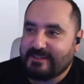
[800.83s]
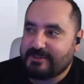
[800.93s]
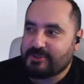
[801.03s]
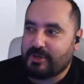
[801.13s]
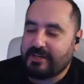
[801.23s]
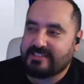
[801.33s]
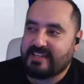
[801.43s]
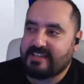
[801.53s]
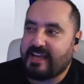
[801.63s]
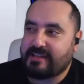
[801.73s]
So let's
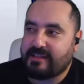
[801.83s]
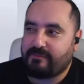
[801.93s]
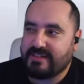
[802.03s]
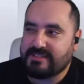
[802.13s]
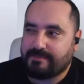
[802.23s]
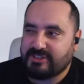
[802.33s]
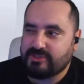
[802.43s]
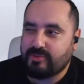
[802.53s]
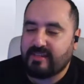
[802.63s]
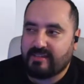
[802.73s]
say like the first
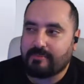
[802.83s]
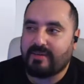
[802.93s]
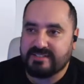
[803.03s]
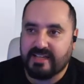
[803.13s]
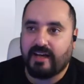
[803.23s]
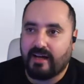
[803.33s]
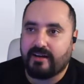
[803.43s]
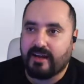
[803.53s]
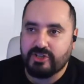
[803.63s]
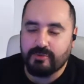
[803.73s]
impressions with the thermals
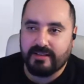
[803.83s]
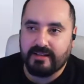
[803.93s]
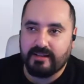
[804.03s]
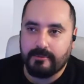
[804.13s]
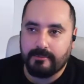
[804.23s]
are actually